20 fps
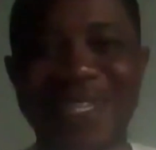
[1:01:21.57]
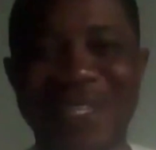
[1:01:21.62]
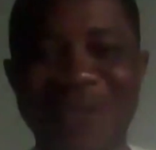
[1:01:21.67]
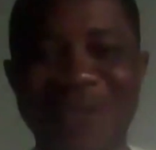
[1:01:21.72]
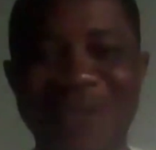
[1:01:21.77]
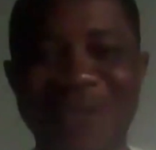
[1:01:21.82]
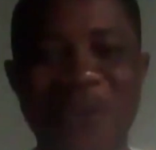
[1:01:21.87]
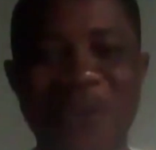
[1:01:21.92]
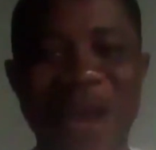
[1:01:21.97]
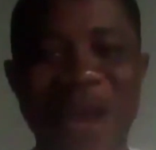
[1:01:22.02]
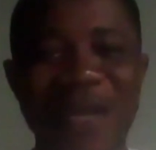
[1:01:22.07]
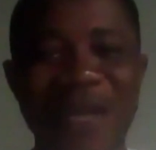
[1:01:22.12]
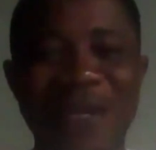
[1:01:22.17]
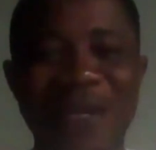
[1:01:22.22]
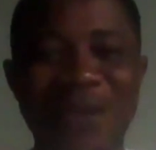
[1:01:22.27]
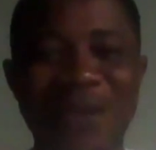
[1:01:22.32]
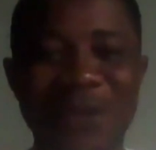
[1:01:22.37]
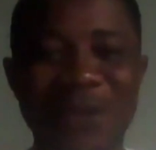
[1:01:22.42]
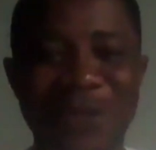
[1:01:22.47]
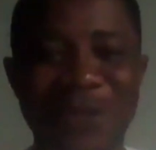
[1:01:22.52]
Why did
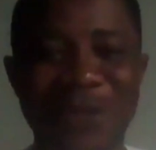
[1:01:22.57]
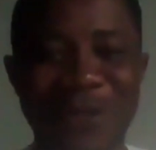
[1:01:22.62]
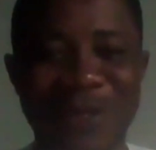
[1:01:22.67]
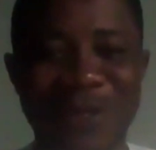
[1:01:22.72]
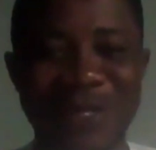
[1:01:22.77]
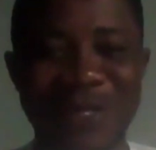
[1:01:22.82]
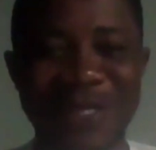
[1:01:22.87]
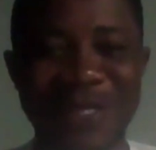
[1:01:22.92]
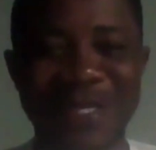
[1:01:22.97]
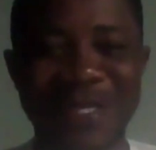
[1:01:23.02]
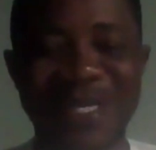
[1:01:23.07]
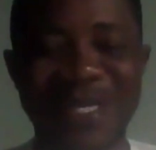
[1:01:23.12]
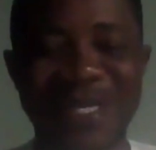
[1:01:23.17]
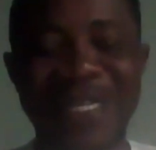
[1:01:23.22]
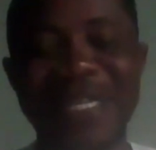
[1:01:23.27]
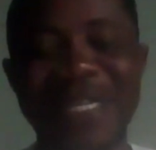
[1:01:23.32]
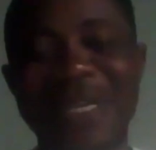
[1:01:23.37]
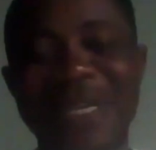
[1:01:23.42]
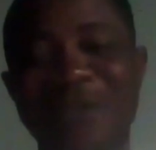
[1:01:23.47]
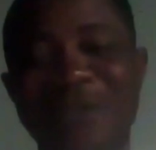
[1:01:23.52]
you not? be
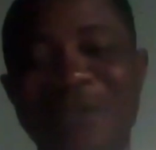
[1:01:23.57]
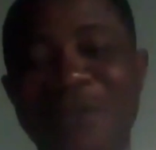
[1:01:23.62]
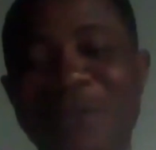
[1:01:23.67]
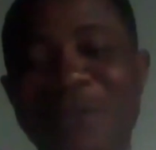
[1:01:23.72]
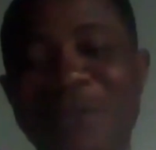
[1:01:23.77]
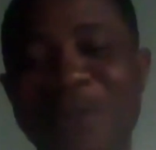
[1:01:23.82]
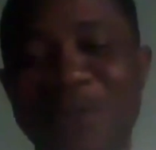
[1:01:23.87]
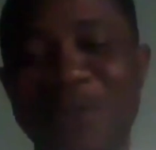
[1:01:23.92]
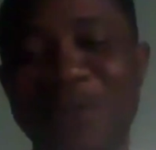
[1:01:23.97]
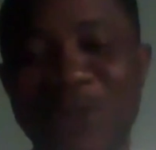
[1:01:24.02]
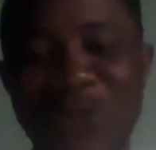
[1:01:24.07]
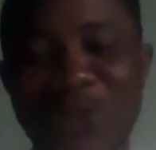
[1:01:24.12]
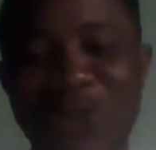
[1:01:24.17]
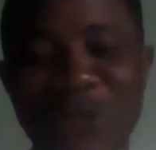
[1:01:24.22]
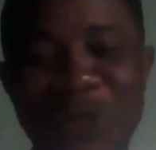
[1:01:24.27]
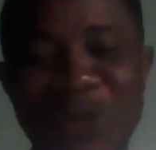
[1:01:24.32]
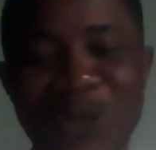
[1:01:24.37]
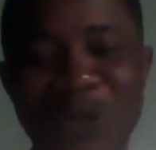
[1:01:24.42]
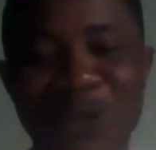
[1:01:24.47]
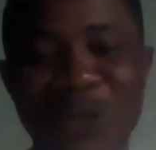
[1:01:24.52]
B
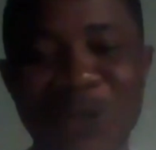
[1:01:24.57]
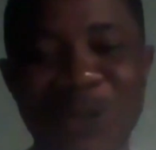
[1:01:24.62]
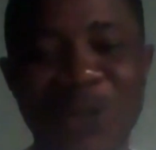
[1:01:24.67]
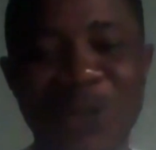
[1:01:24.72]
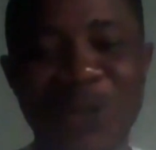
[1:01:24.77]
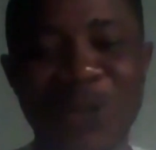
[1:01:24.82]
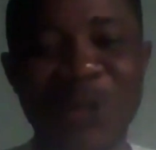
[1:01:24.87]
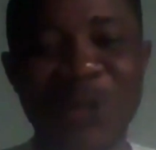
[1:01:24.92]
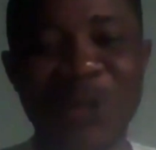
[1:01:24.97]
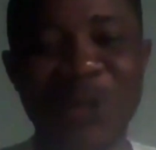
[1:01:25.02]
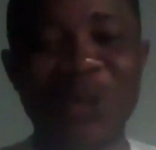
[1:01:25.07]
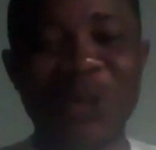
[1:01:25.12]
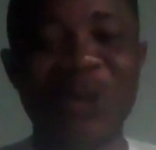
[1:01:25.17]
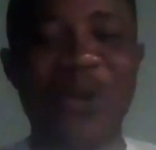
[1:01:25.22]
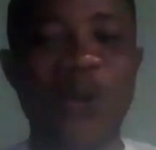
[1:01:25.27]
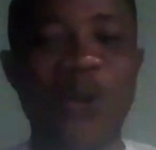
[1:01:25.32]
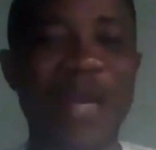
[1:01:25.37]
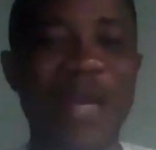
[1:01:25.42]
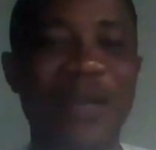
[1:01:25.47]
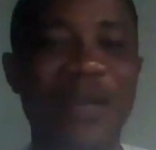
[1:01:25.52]
Biskuru.
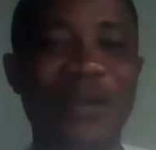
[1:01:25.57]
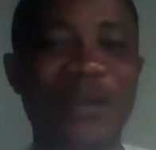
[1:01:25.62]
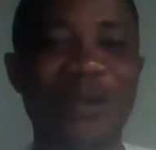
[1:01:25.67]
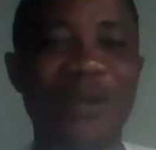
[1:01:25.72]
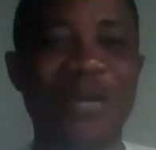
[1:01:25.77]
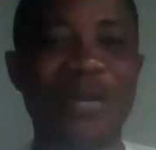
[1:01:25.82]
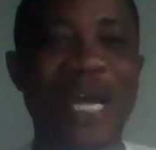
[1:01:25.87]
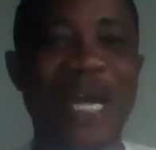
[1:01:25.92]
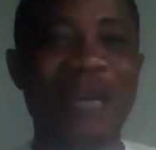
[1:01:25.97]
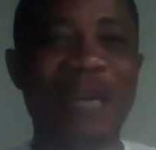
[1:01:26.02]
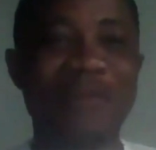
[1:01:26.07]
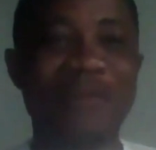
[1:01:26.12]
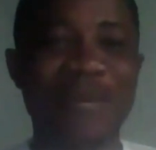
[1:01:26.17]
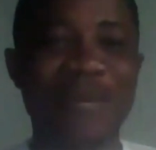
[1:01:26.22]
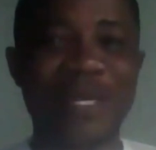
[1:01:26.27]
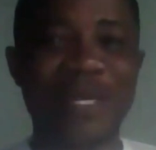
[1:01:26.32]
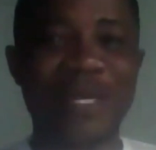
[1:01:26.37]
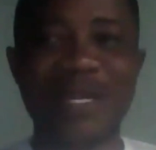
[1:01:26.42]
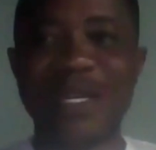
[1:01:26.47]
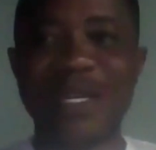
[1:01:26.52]
Why did you not? That B
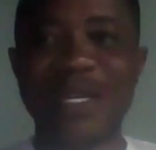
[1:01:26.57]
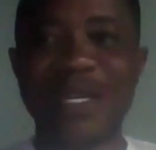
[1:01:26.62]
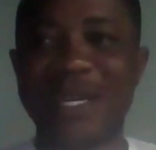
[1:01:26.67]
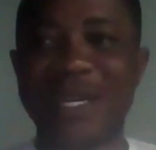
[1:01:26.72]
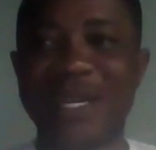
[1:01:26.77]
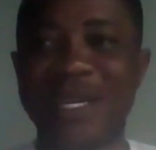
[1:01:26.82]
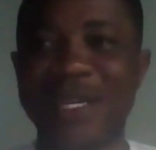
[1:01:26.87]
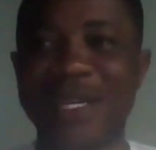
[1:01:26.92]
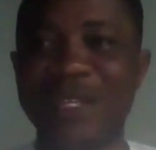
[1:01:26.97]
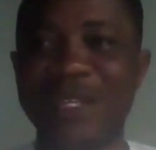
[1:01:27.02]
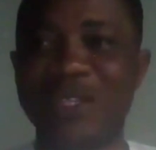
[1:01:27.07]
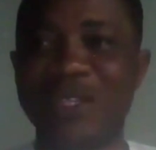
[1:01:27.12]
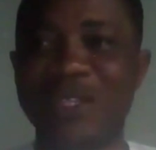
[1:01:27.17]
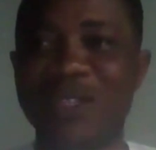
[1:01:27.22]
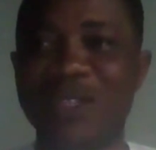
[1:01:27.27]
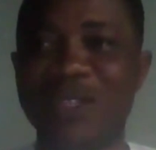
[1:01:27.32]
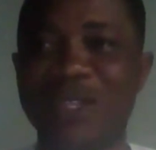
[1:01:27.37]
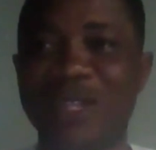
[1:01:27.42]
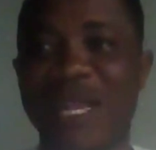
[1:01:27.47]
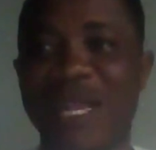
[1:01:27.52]
there
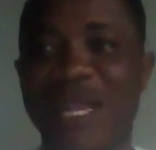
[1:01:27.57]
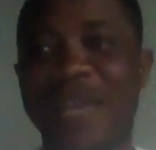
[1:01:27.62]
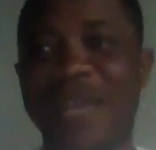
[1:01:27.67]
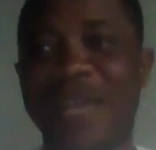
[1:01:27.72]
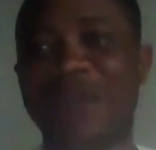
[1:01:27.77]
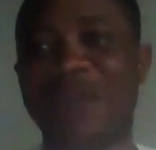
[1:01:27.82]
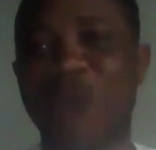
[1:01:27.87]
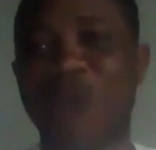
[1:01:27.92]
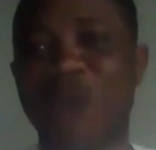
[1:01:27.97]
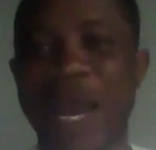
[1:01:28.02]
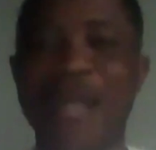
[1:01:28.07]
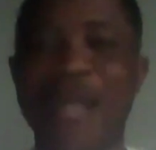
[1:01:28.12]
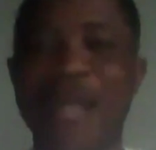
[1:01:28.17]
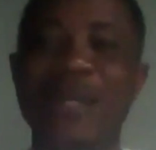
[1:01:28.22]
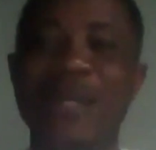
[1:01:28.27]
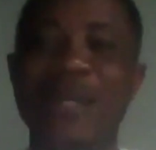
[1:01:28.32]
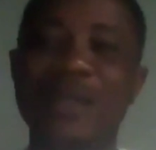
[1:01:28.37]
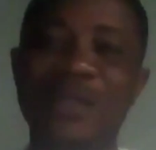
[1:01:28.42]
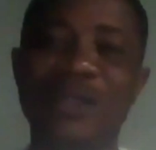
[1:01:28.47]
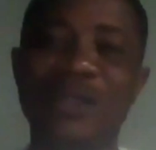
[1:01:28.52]
is like, why
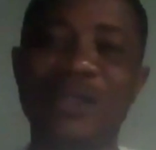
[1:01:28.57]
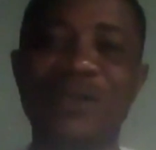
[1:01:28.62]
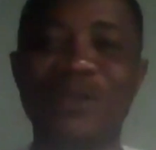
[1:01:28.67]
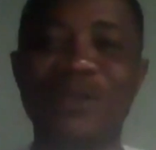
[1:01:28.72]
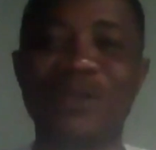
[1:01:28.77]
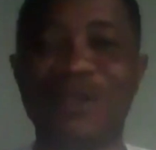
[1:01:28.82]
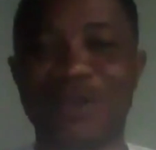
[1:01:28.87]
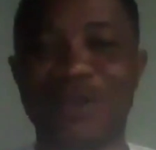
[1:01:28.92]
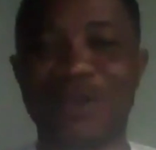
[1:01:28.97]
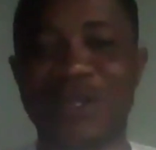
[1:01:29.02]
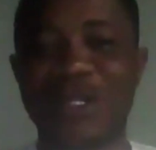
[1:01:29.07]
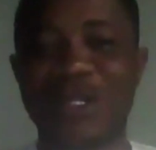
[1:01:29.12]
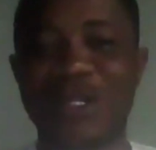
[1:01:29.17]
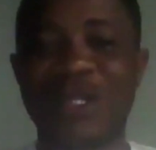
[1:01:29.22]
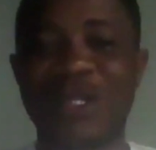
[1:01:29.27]
did you not?